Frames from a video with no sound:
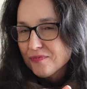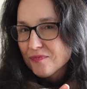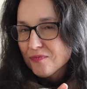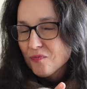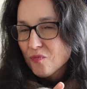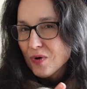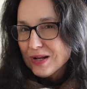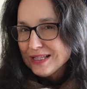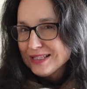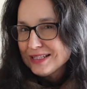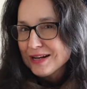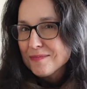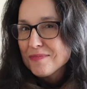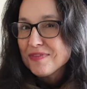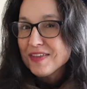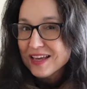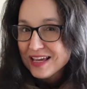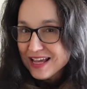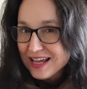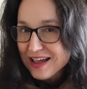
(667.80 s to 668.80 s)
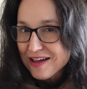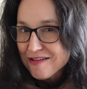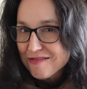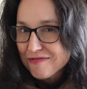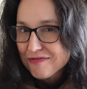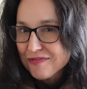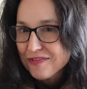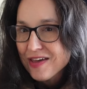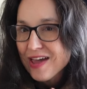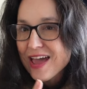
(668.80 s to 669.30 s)
ones that I'm thinking
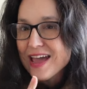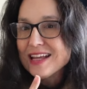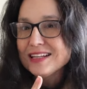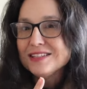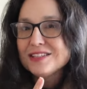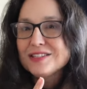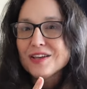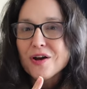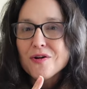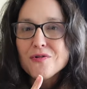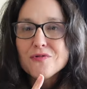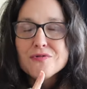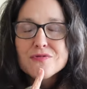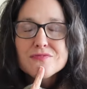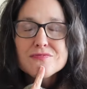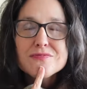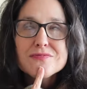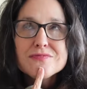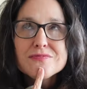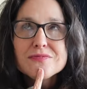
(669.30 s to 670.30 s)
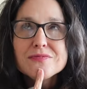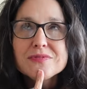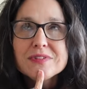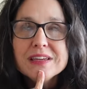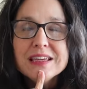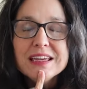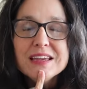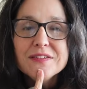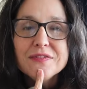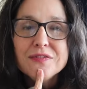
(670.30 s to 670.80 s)
of. And so
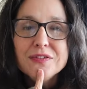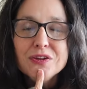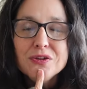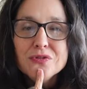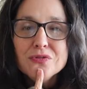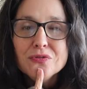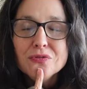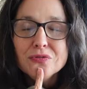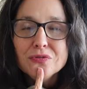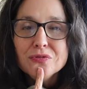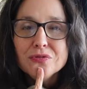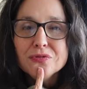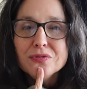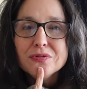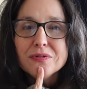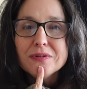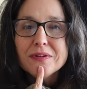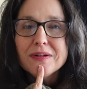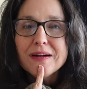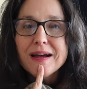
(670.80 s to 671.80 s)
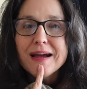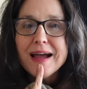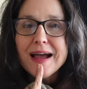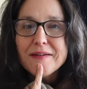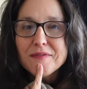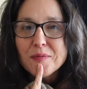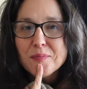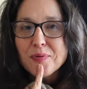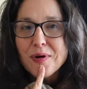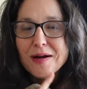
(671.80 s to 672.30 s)
if you
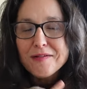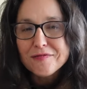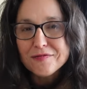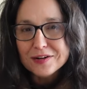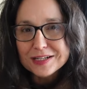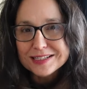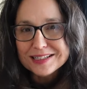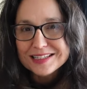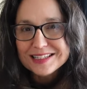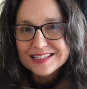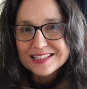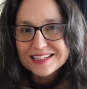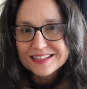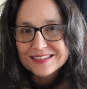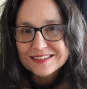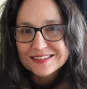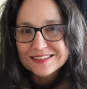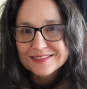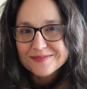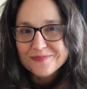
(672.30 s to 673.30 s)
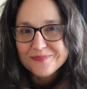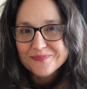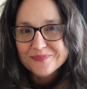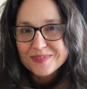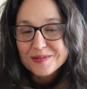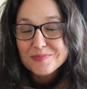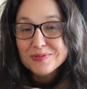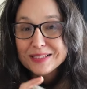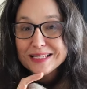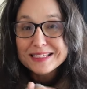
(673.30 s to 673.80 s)
have a preference,
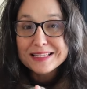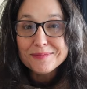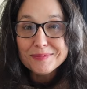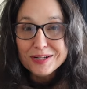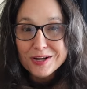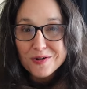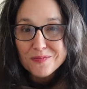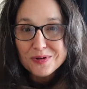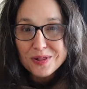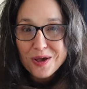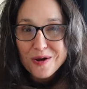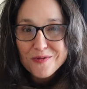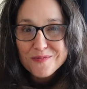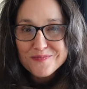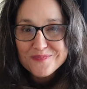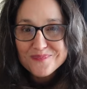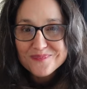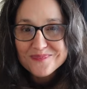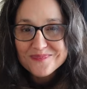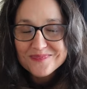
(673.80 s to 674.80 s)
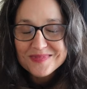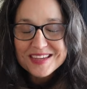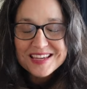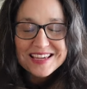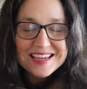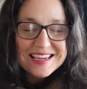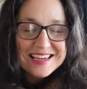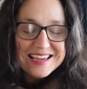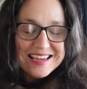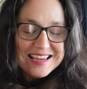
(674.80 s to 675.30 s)
please let me know below.
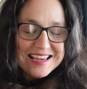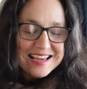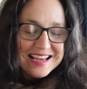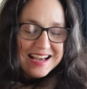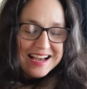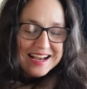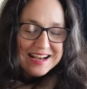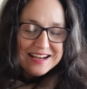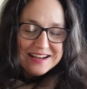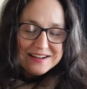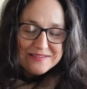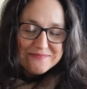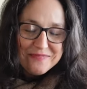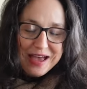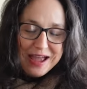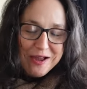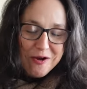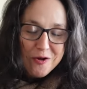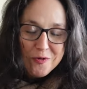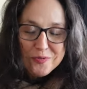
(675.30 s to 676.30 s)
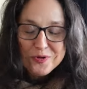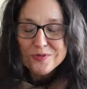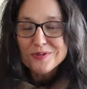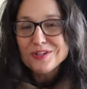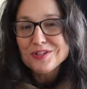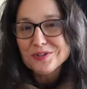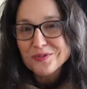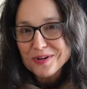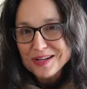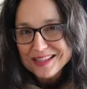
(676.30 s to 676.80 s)
I hope you
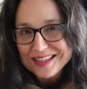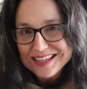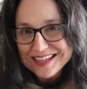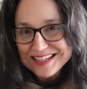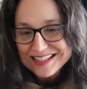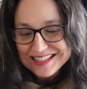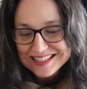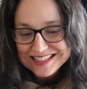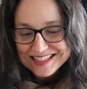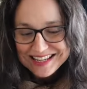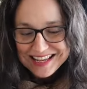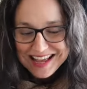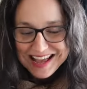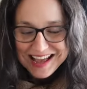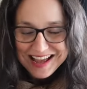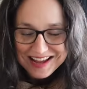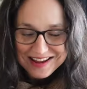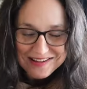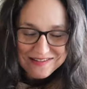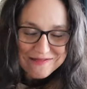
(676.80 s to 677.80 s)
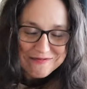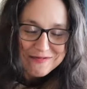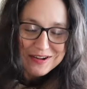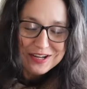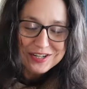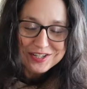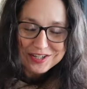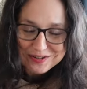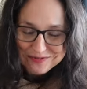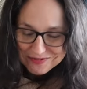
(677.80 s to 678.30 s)
enjoyed this. I
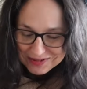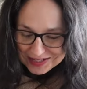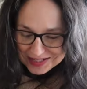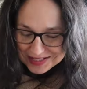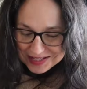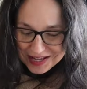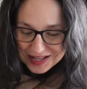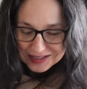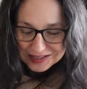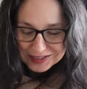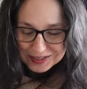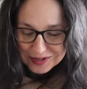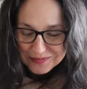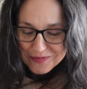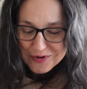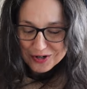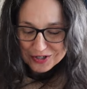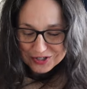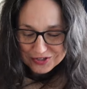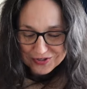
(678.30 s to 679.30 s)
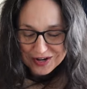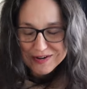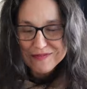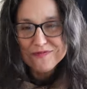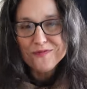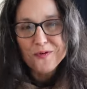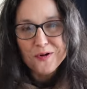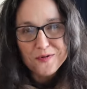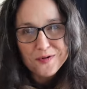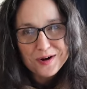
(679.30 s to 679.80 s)
wish it was a little more
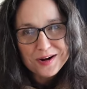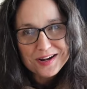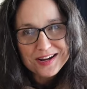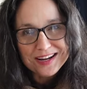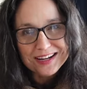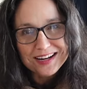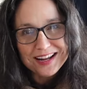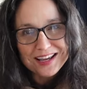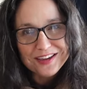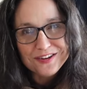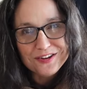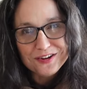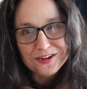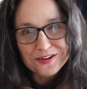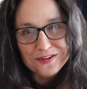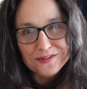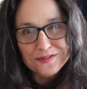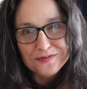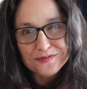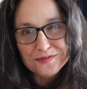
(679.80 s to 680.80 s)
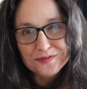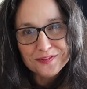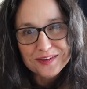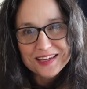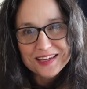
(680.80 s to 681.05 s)
straightforward and I could have